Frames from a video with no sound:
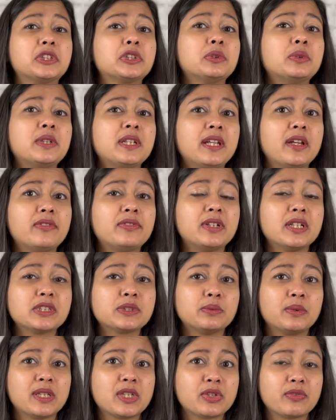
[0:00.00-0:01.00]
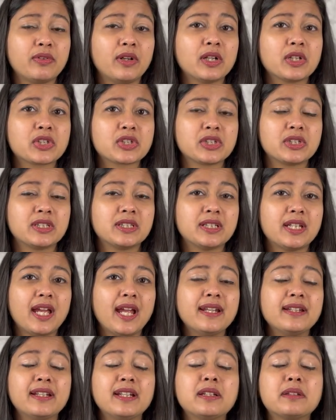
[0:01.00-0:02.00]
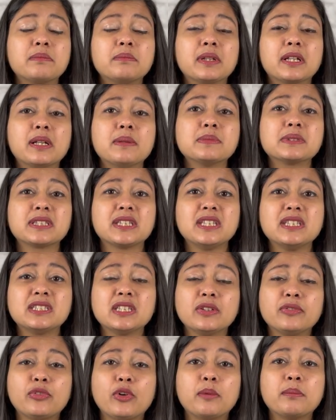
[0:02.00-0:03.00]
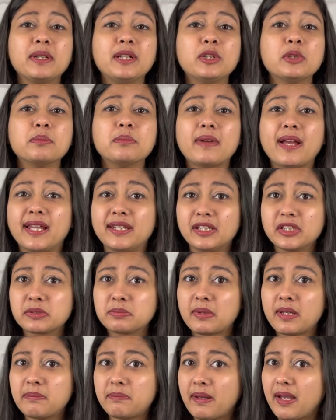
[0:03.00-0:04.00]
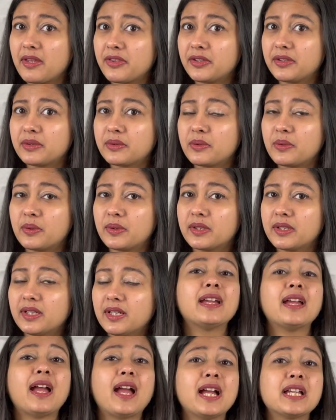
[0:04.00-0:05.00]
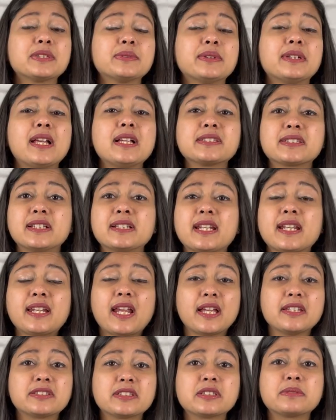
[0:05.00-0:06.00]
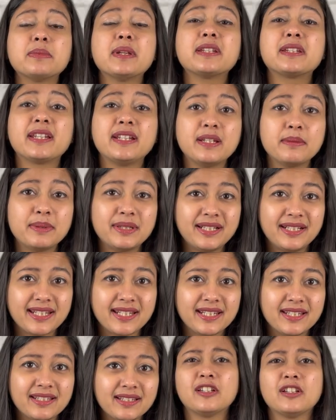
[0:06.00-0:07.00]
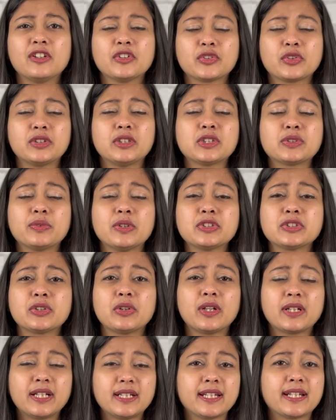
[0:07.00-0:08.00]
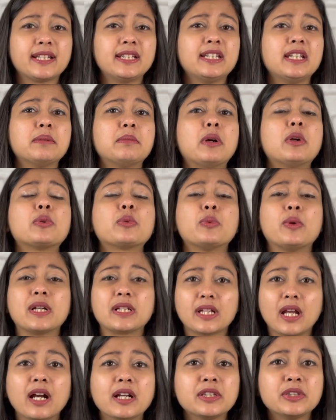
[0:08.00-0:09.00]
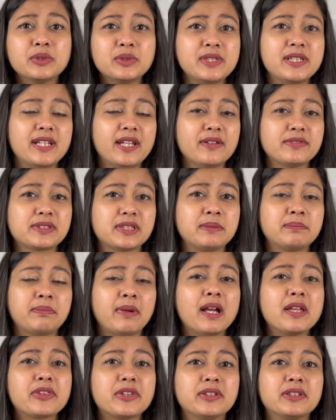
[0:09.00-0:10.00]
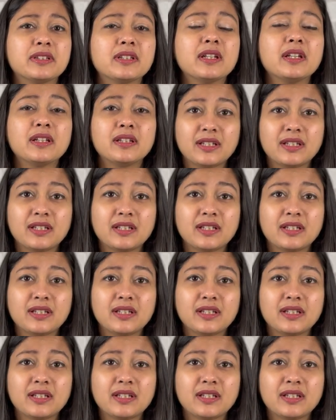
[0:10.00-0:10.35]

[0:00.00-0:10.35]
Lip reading: UDF does which function, and it becomes easy for me to manage my Python code, as well as it enhances my readability. So this was theoretically about what are UDFs in Python.